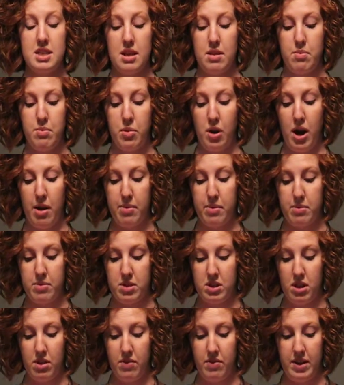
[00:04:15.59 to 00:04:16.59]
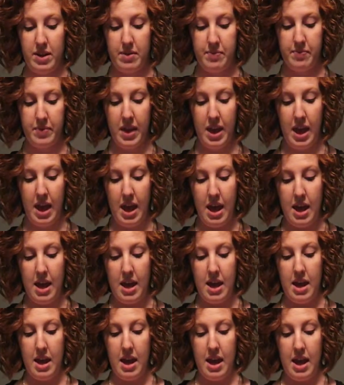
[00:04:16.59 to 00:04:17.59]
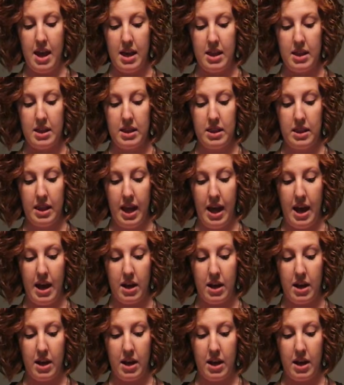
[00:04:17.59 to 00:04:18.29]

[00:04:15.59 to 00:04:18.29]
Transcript: in problem solving, and